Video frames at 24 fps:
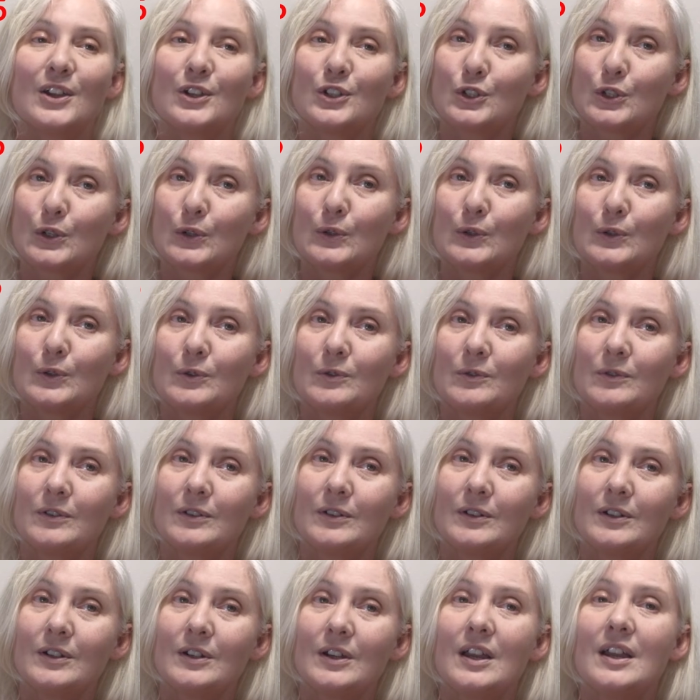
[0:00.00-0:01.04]
2.
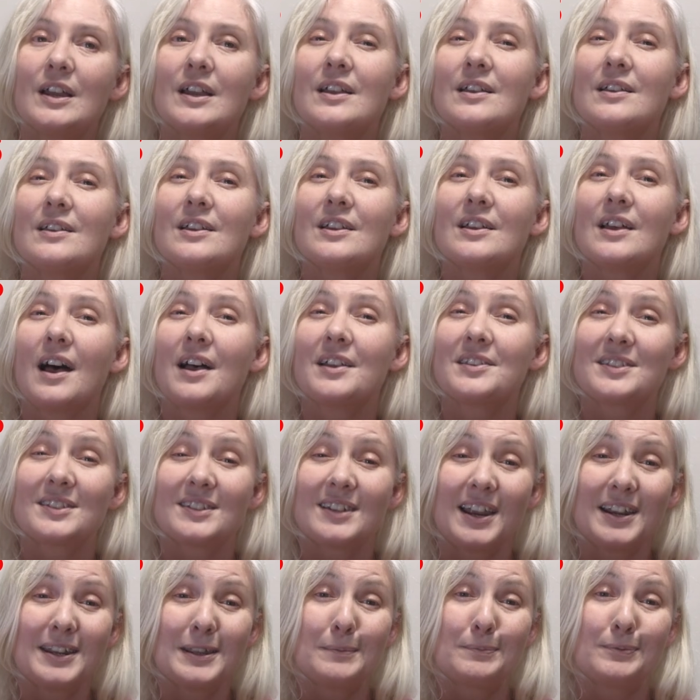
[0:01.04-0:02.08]
A
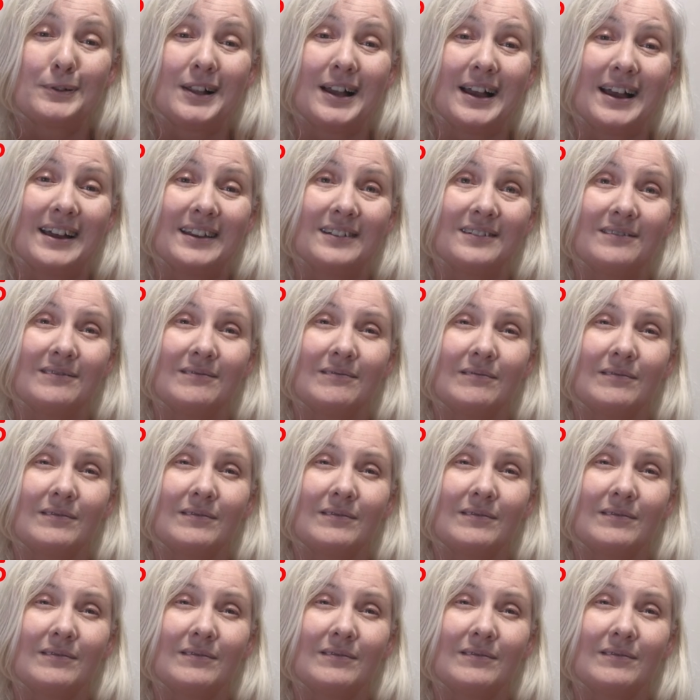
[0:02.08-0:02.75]
study plan.